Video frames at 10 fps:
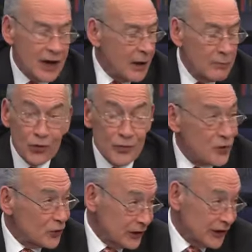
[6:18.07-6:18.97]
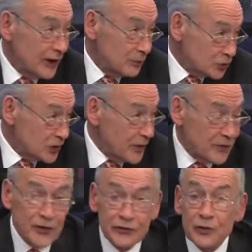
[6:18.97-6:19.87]
And more importantly, I'm sure he'd be
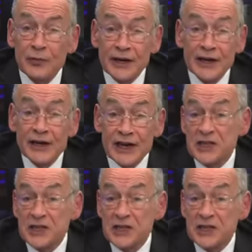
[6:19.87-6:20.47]
the first to admit,